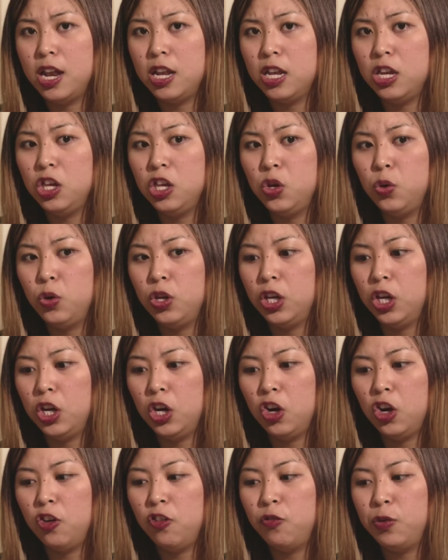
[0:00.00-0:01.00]
and you
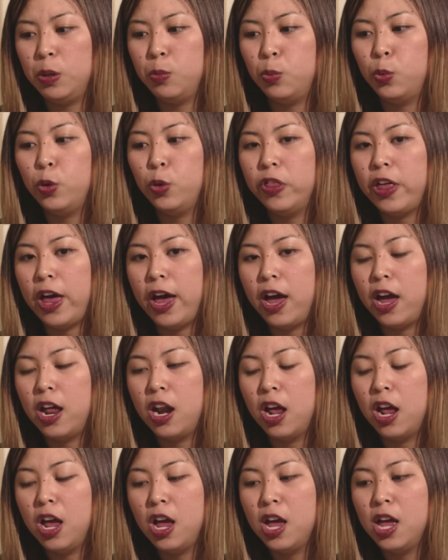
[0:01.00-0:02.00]
hear people
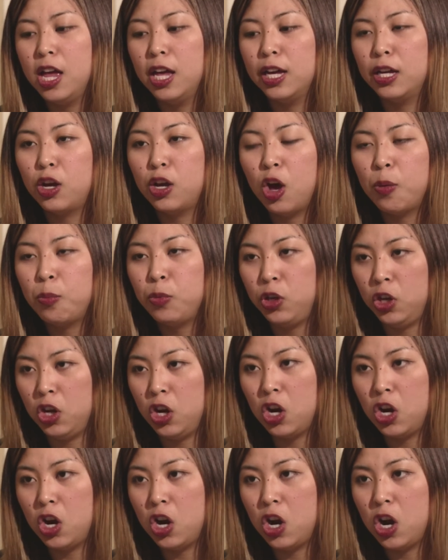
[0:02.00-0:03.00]
that come
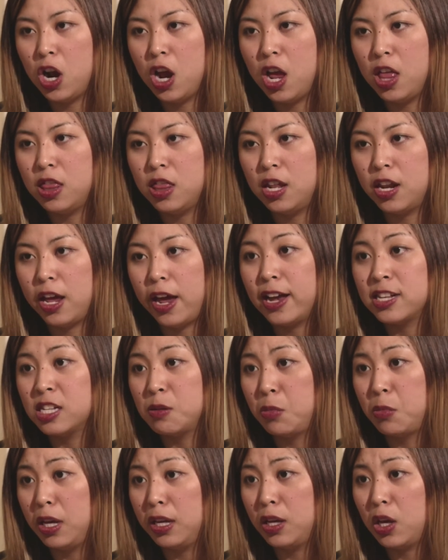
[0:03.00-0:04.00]
here and then I ask
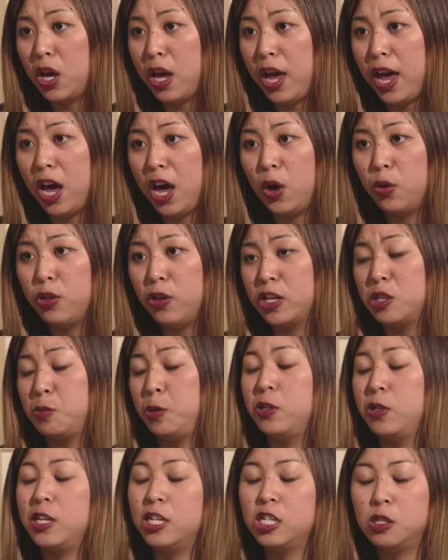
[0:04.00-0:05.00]
them like how the
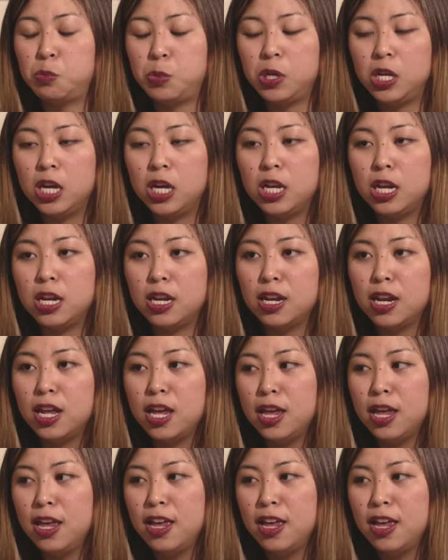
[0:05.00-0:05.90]
experience has been and